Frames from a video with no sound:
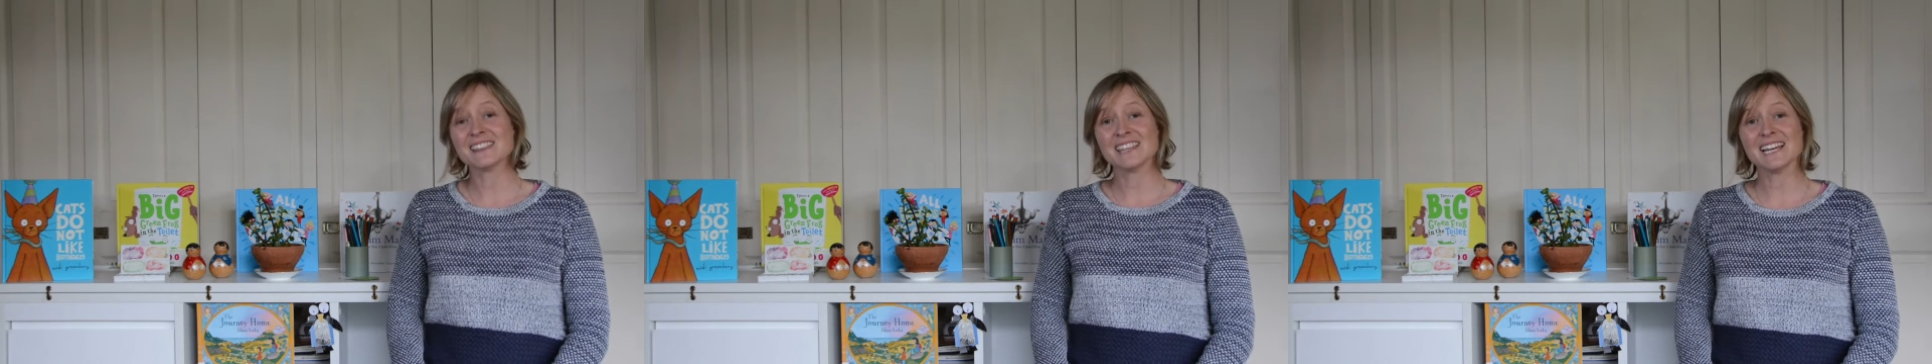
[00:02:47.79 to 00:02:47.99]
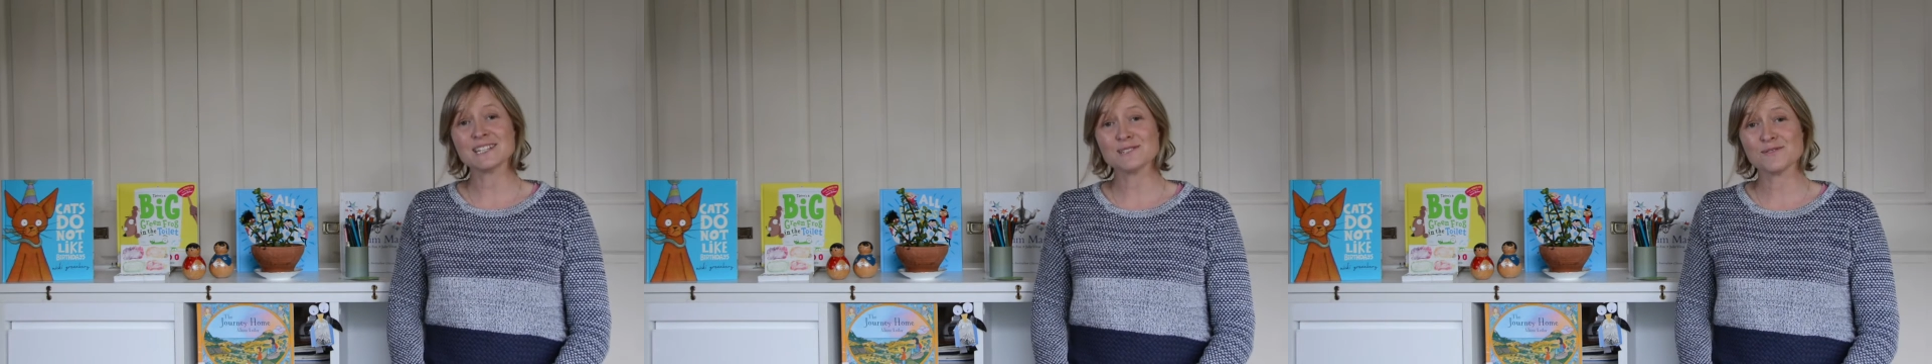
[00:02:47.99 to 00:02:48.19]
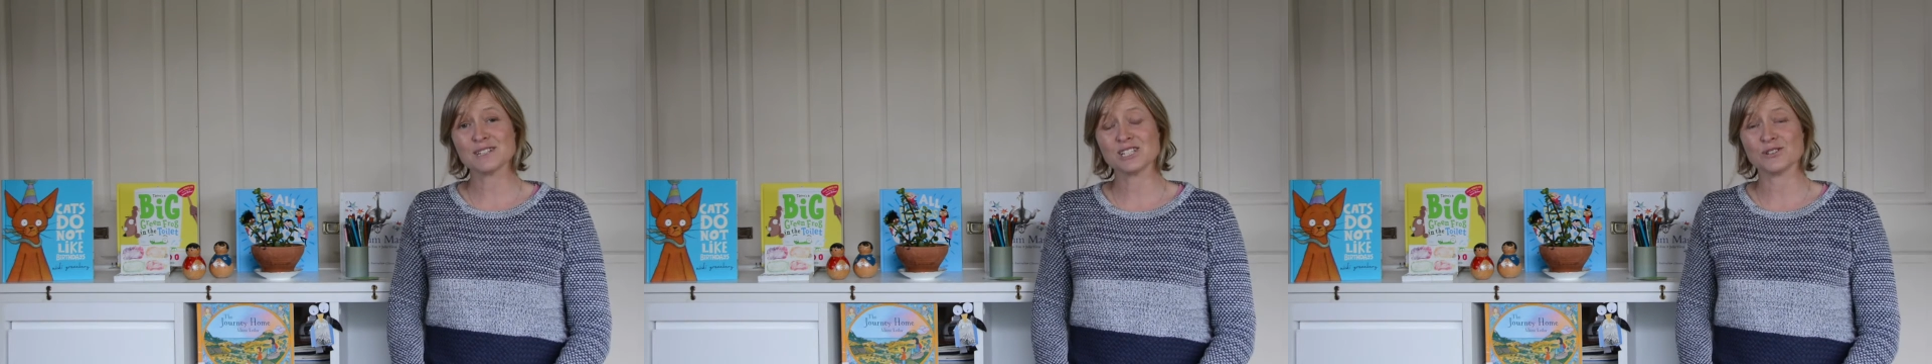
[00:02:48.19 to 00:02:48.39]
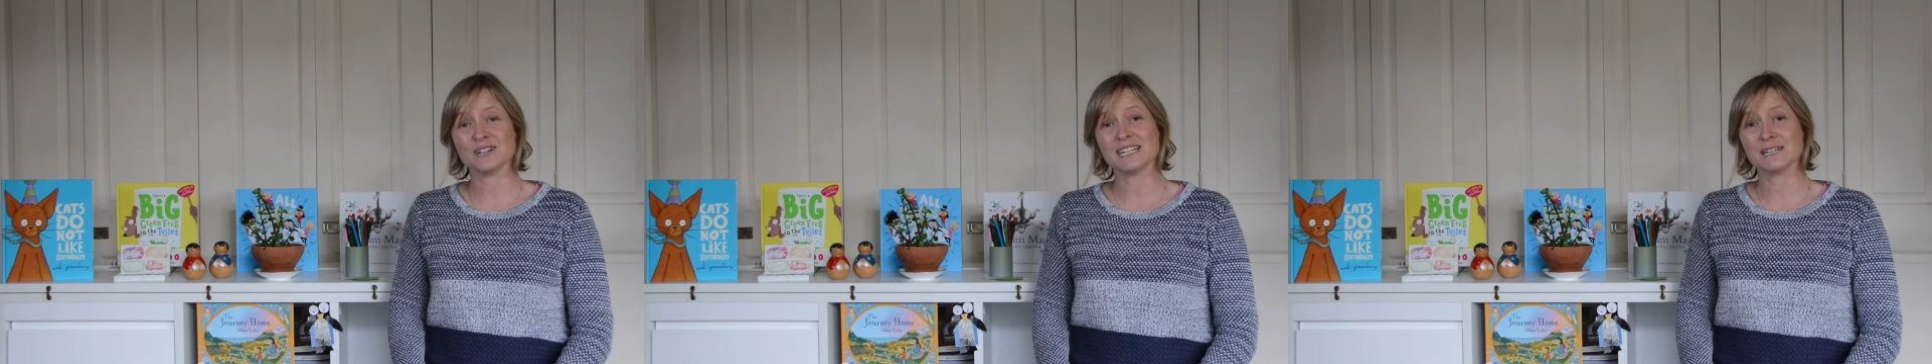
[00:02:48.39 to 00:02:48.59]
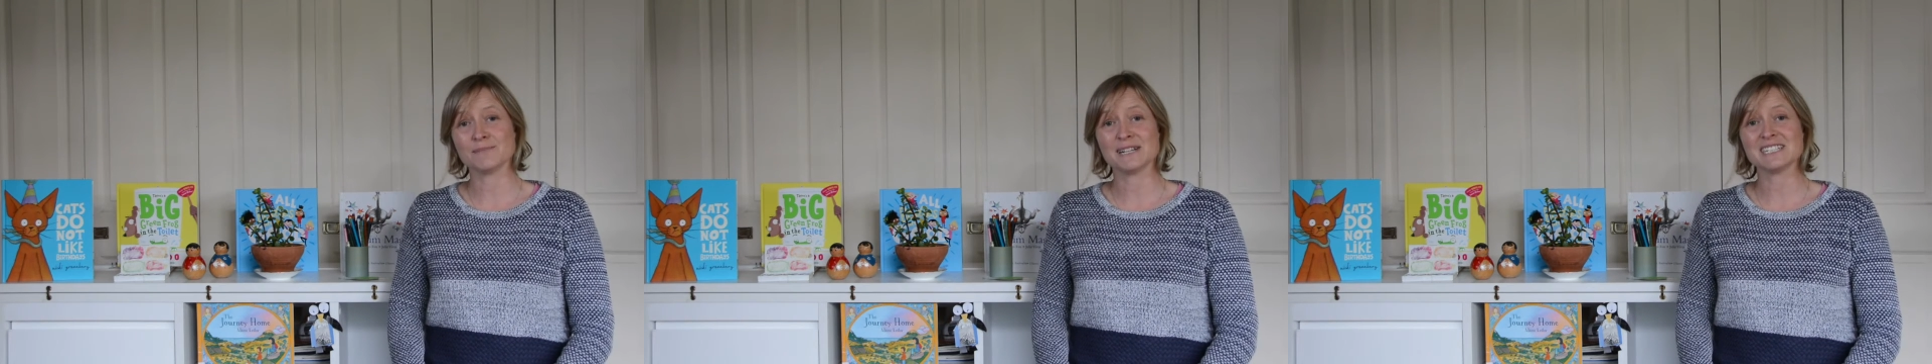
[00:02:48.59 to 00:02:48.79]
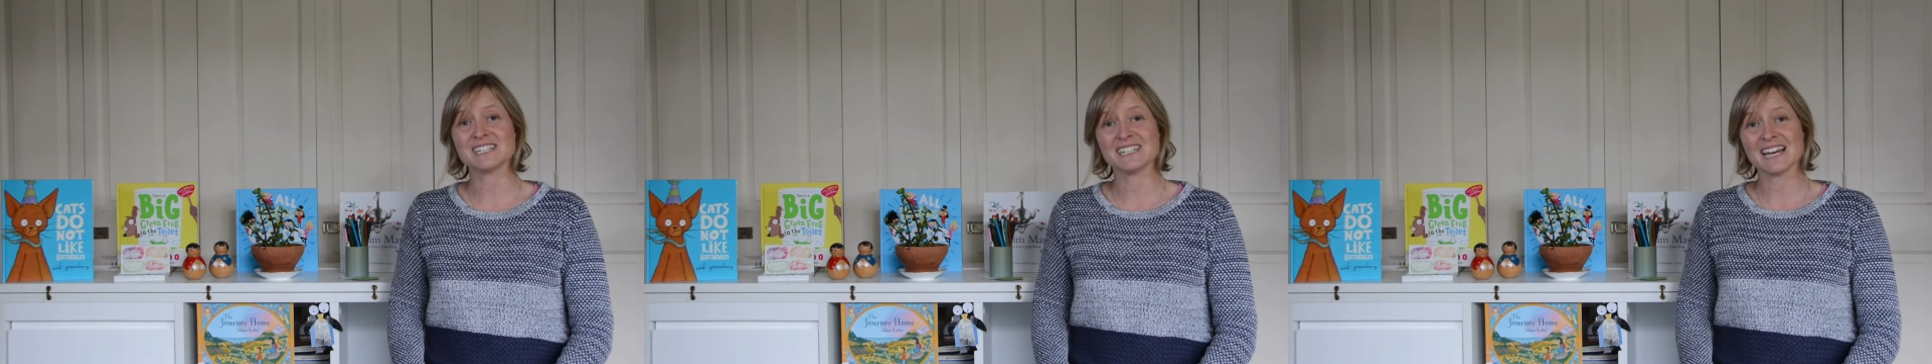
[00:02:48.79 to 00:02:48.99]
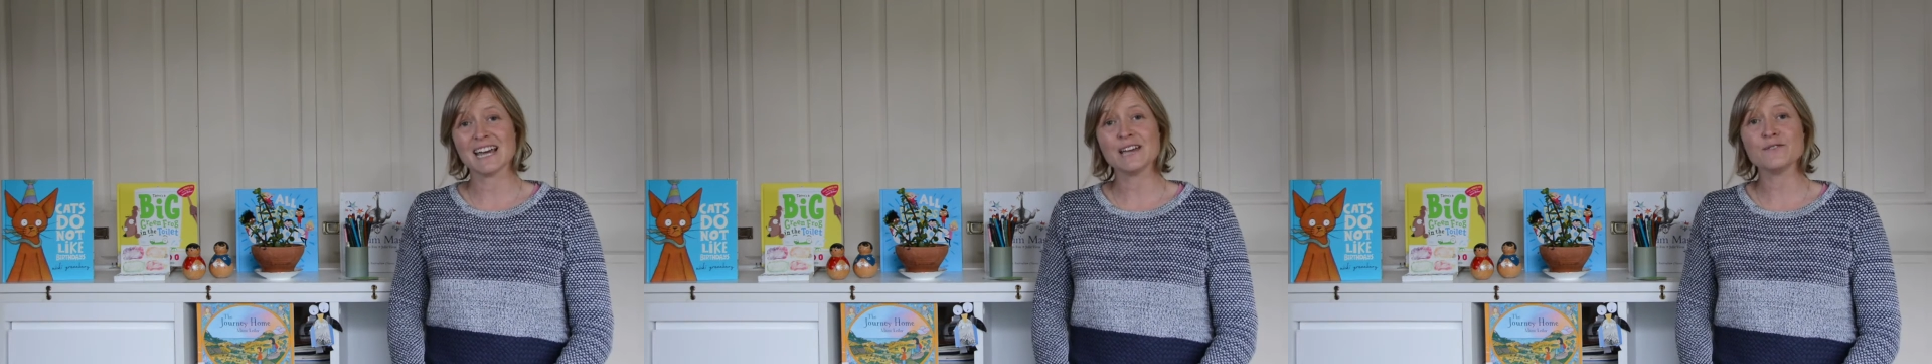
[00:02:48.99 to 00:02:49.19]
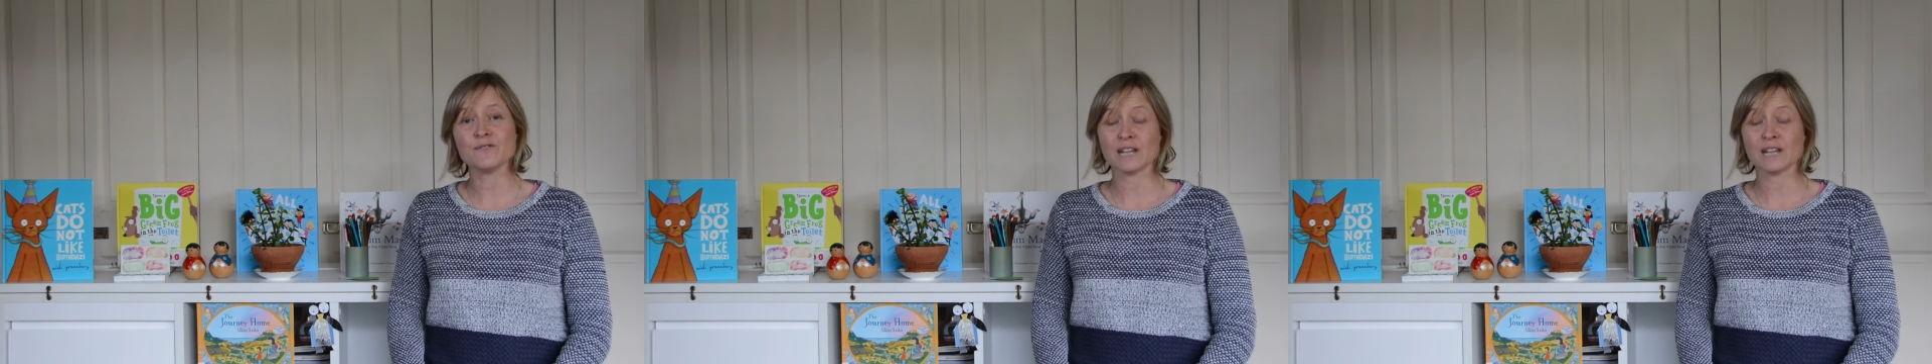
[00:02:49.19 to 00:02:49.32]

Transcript: Thanks for joining me today